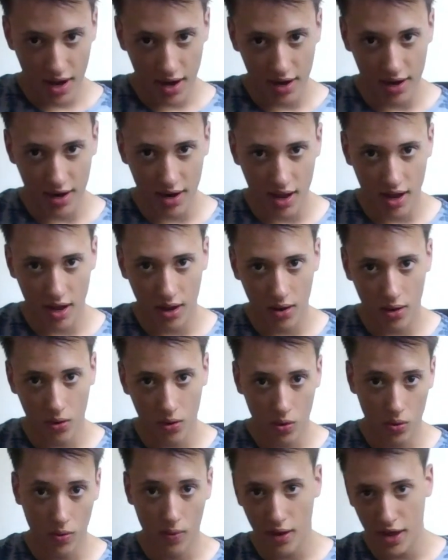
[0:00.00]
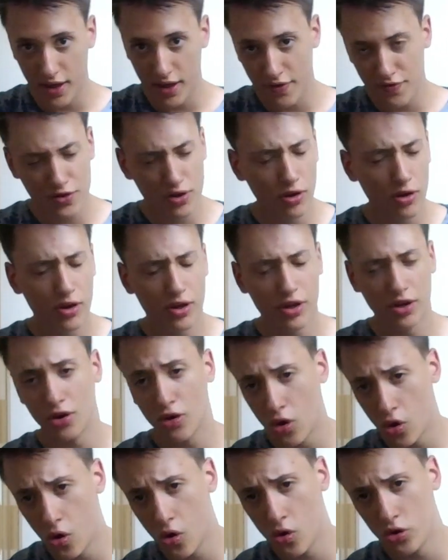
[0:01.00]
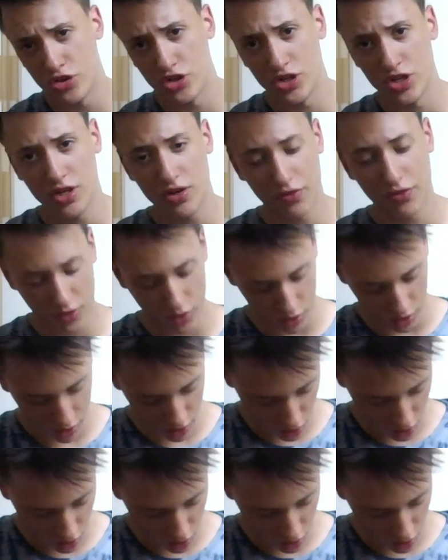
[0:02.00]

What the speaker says: Now, if you look at a chord sheet for this